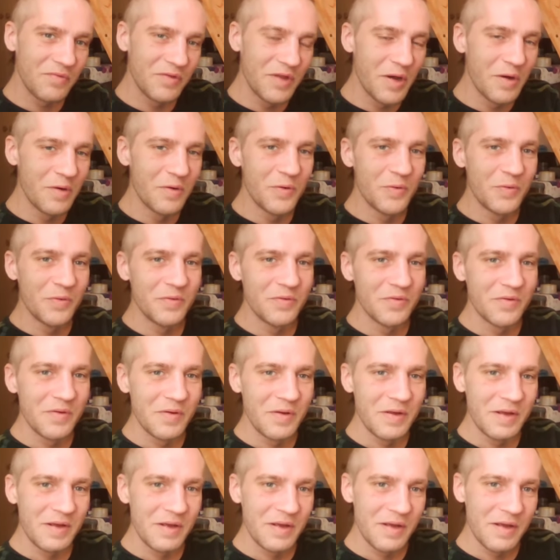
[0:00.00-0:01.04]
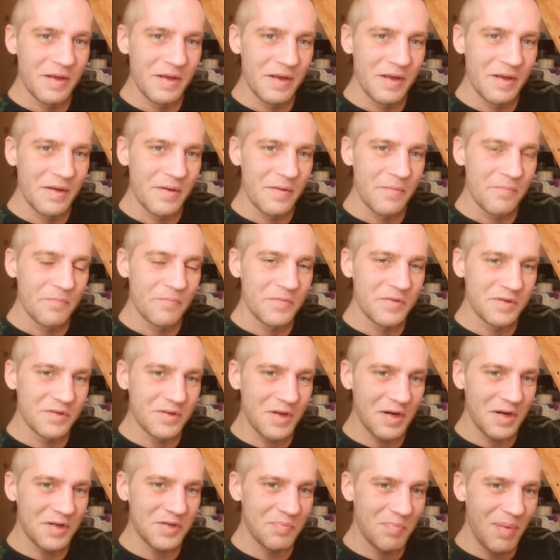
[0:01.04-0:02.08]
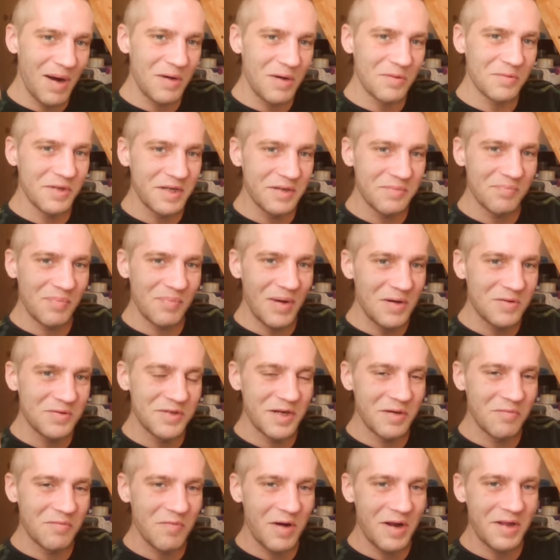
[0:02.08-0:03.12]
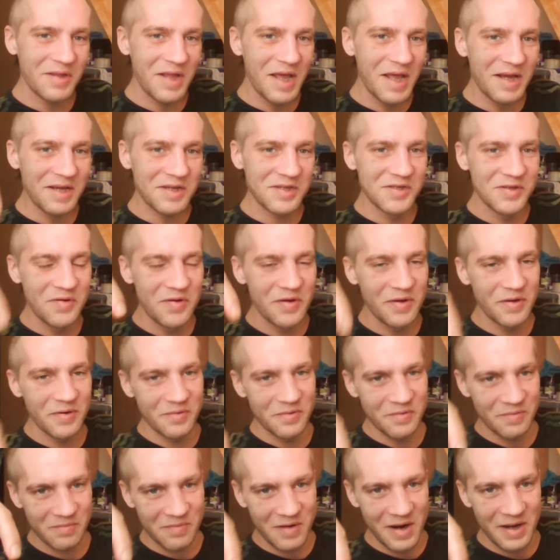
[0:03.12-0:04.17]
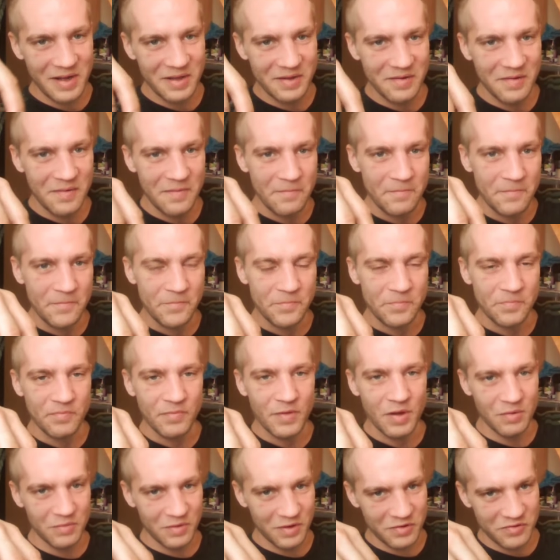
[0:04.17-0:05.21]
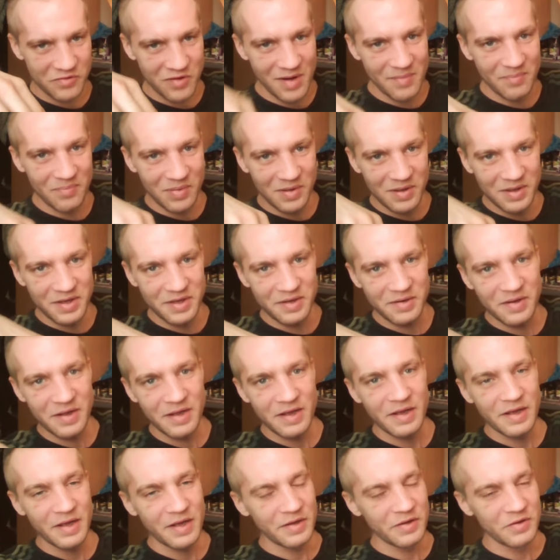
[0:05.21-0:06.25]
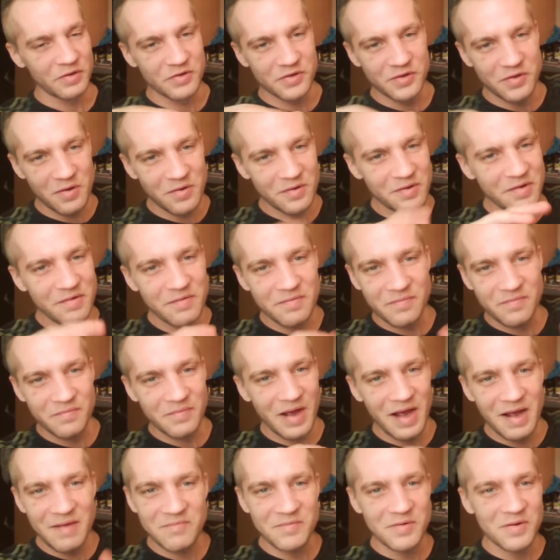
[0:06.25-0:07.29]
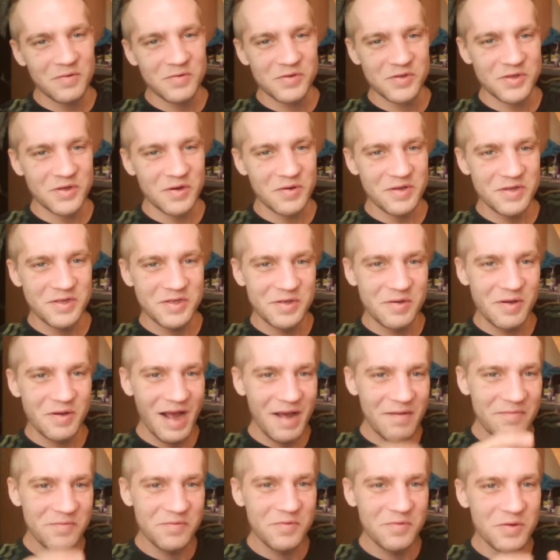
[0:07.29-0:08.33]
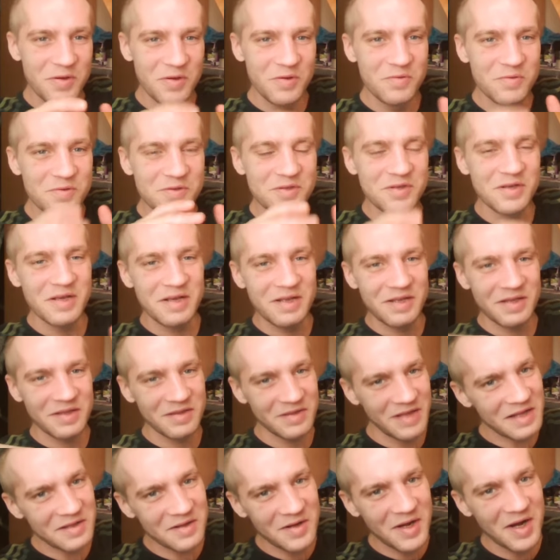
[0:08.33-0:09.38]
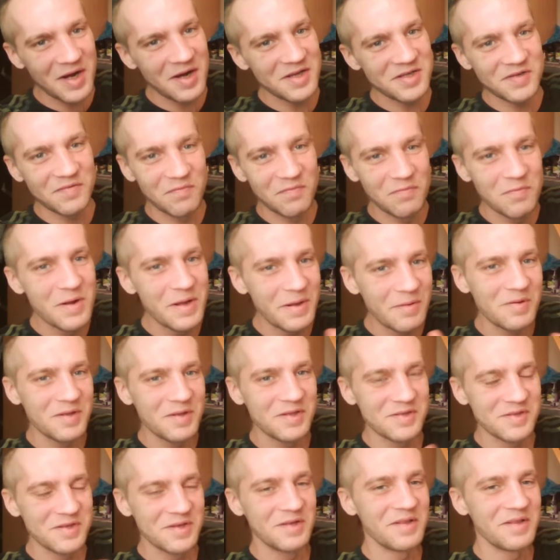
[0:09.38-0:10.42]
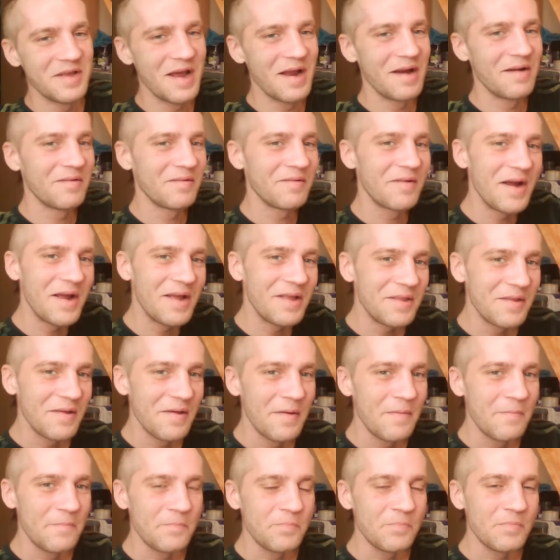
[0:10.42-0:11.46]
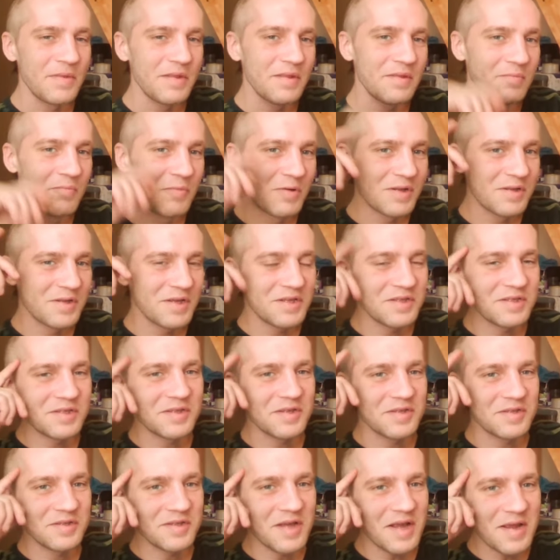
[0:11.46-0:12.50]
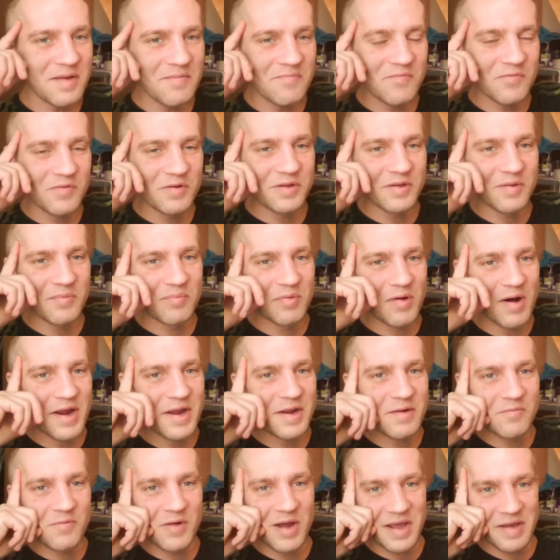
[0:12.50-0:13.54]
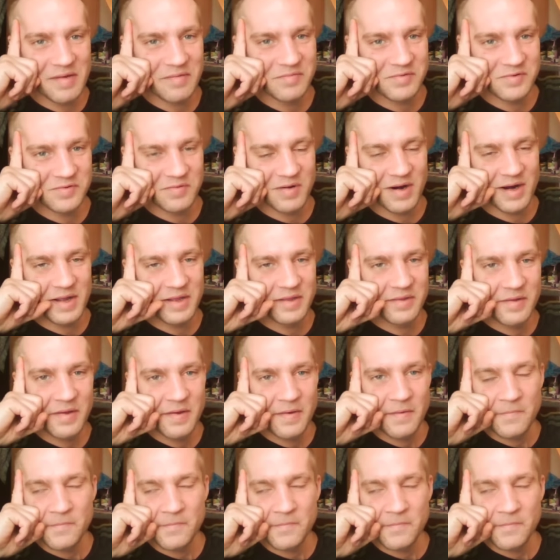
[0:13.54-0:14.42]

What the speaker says: dude starts bouncing right next to you, right? On the trampoline. You sort of have no choice. You have to use that guy's frequency there, right? Well, it's the same with the brain waves, right?